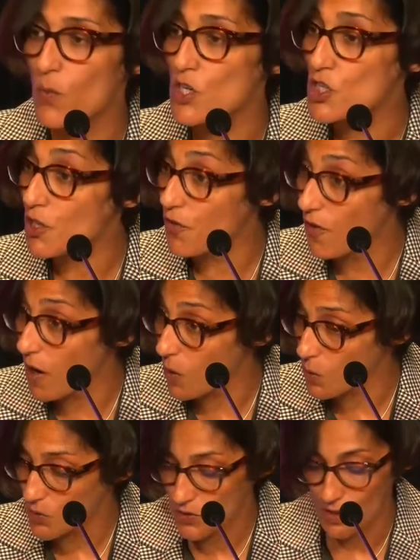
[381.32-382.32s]
which
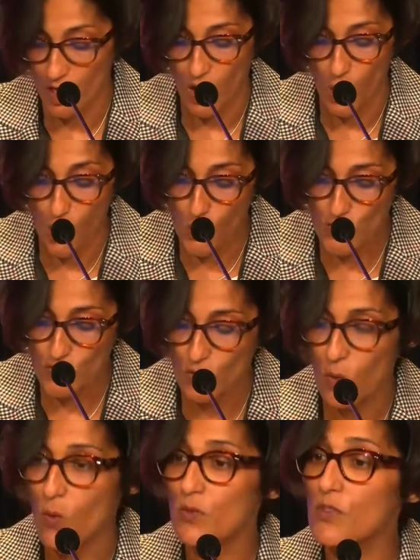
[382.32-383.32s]
grows
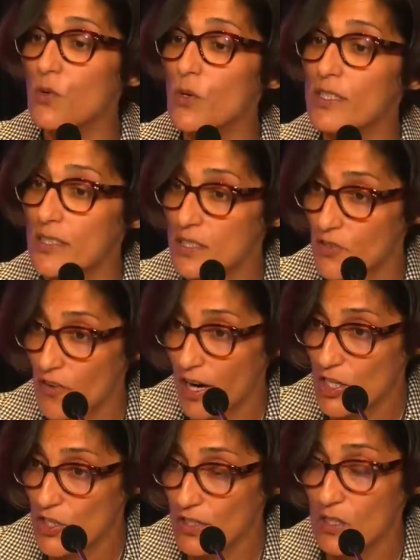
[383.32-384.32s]
also through its
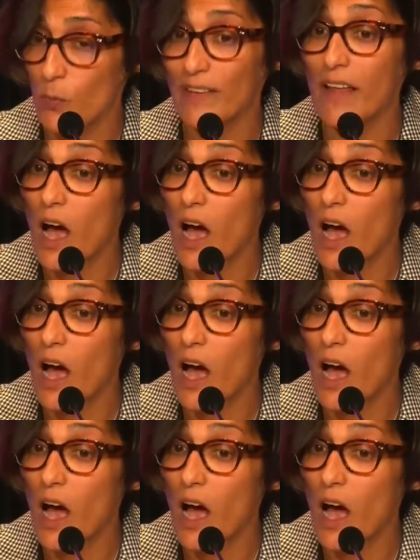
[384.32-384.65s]
interactions with